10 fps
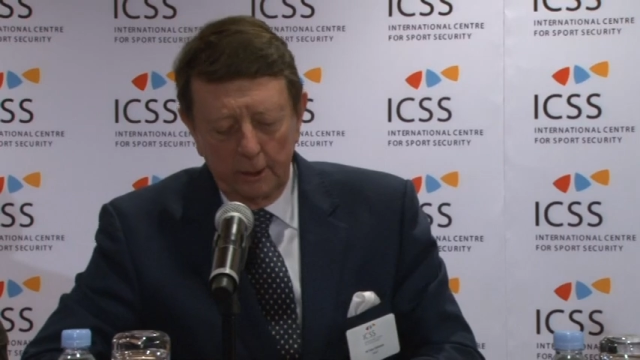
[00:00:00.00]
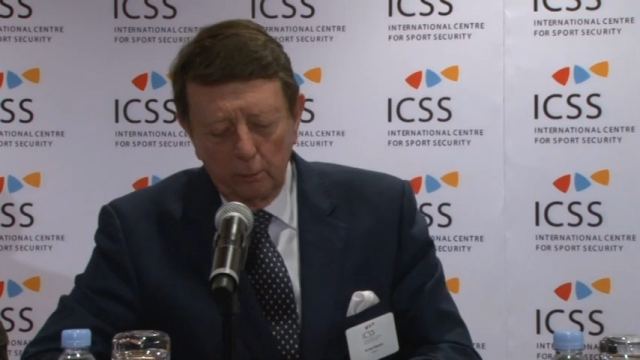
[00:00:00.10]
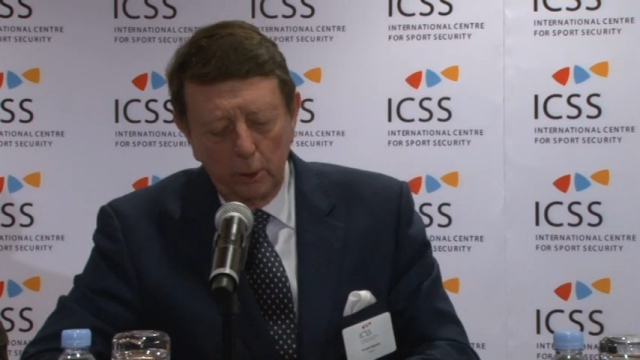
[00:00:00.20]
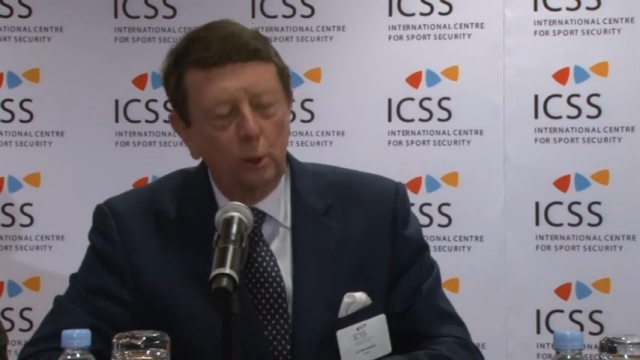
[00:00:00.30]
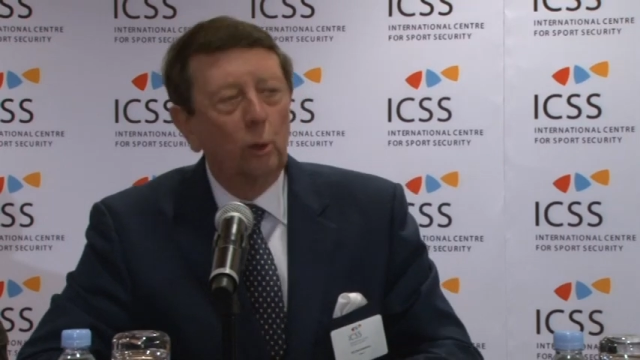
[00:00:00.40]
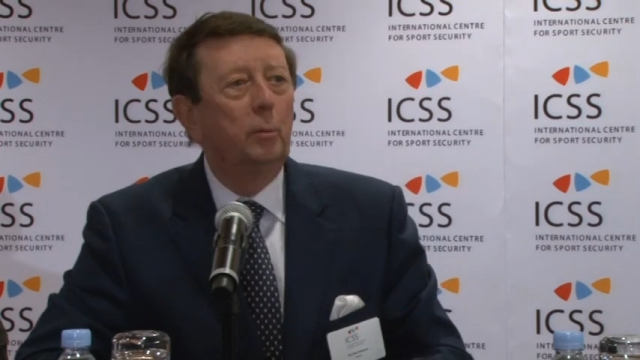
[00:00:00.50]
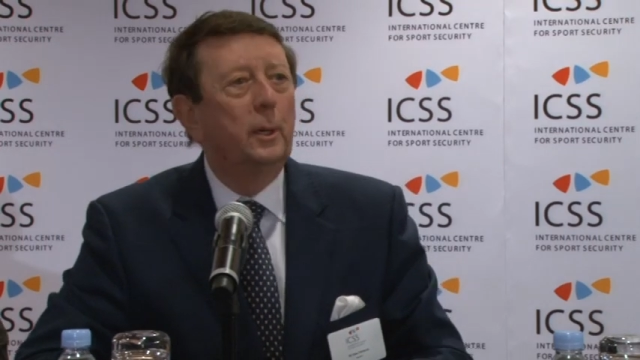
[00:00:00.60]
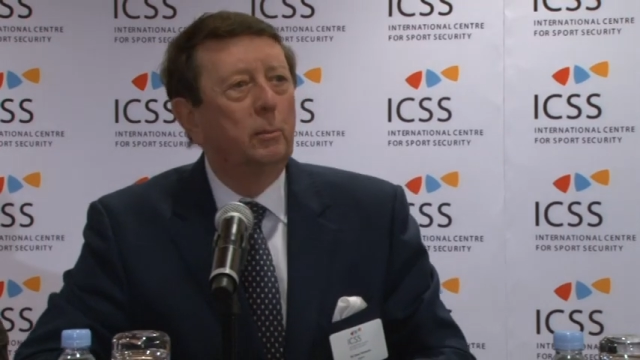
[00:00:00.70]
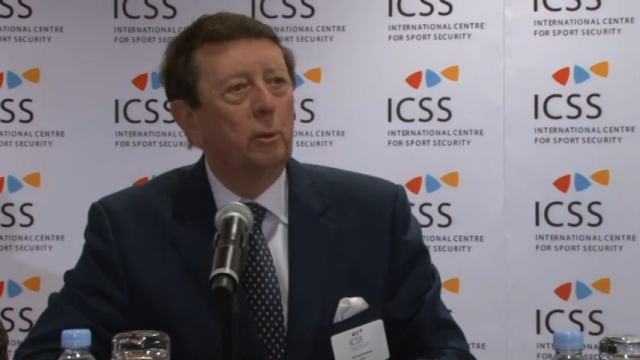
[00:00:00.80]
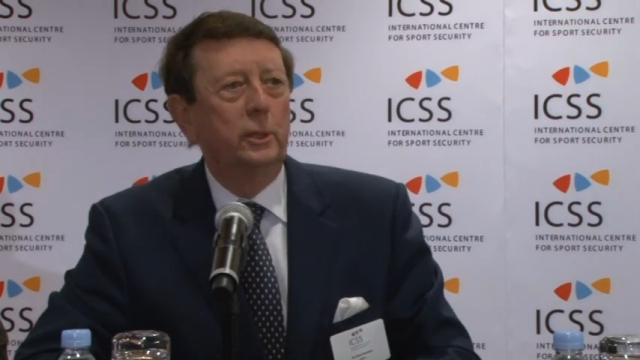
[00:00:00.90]
there were
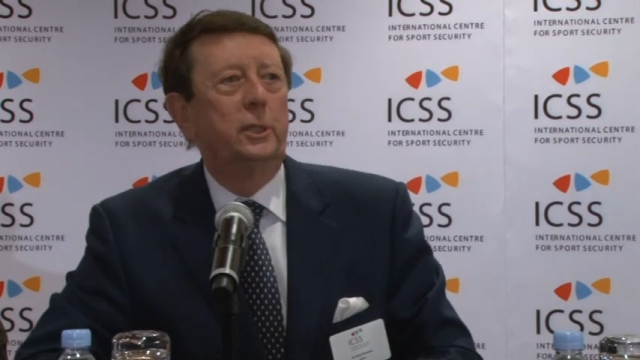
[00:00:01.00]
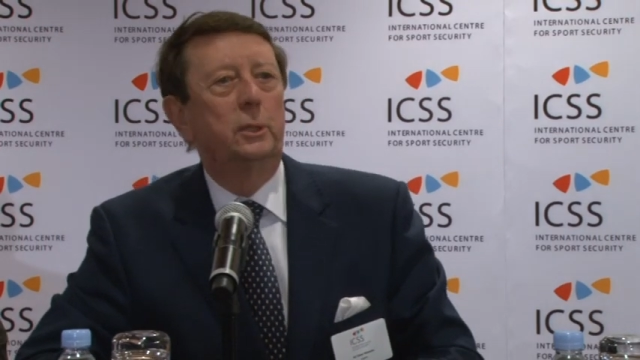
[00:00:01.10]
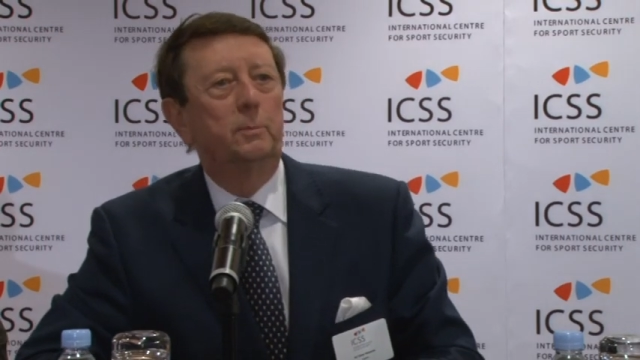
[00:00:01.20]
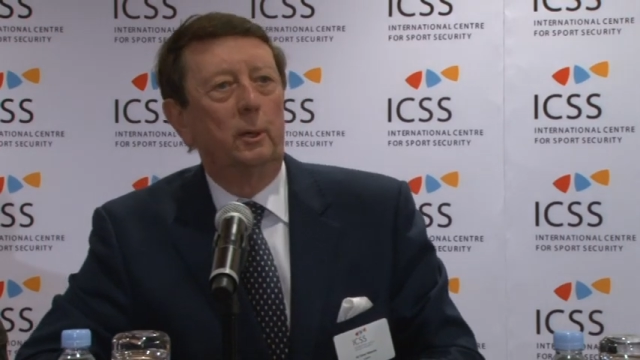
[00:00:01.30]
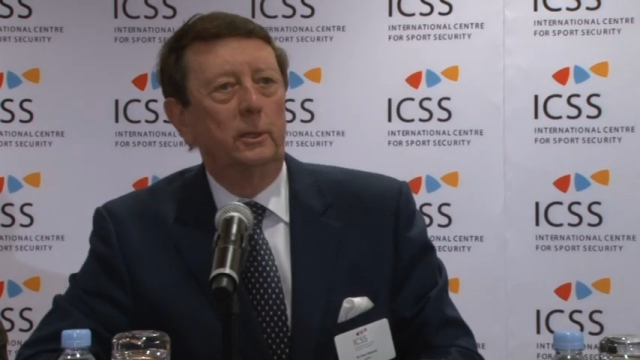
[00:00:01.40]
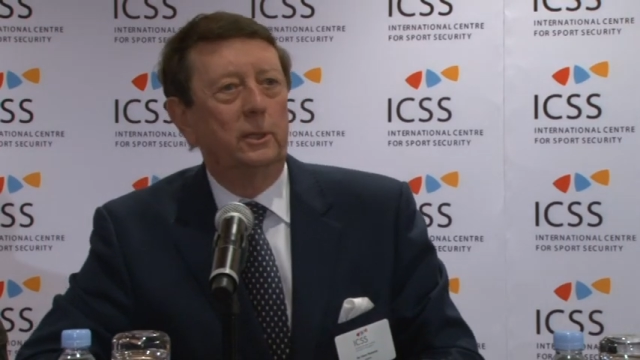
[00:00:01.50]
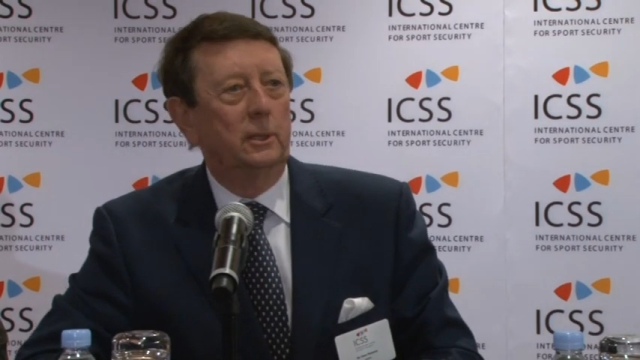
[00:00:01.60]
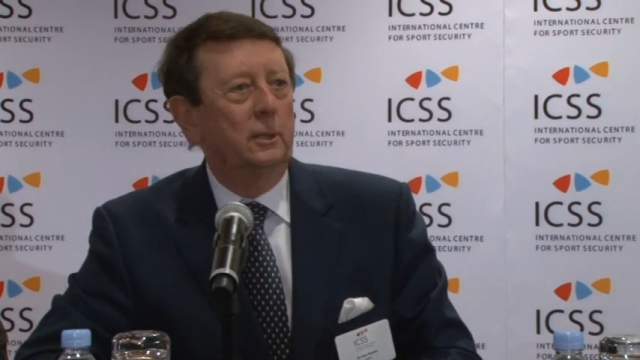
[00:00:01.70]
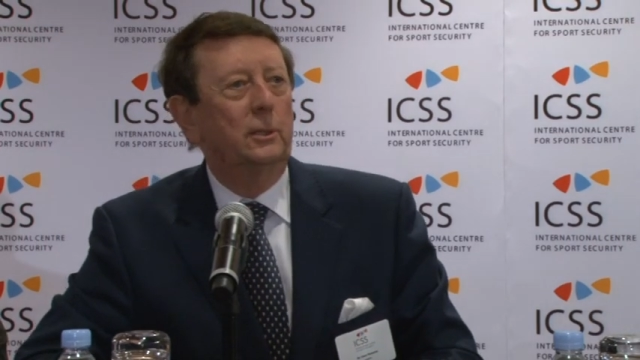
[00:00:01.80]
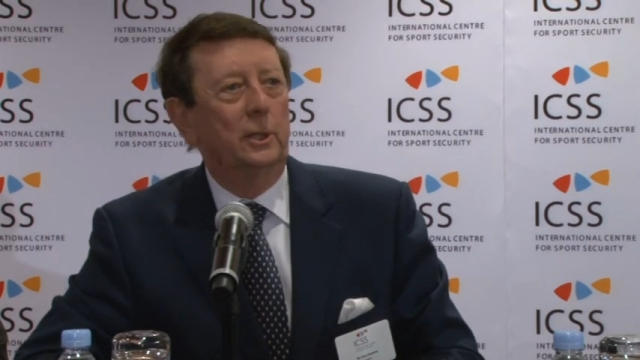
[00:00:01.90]
nobody more
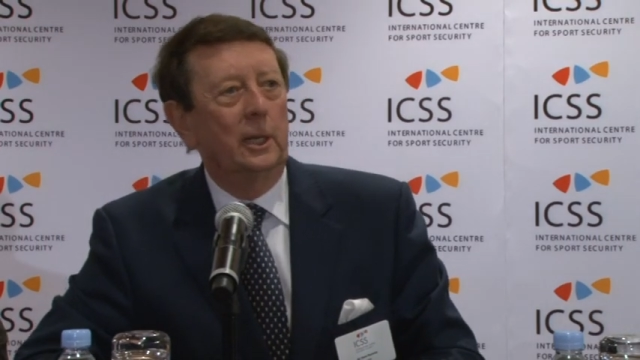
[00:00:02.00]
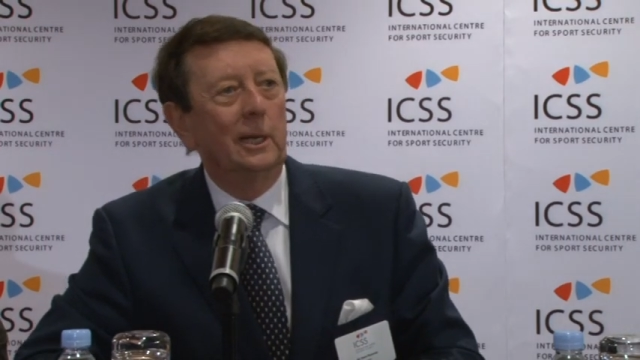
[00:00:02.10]
disappointed than the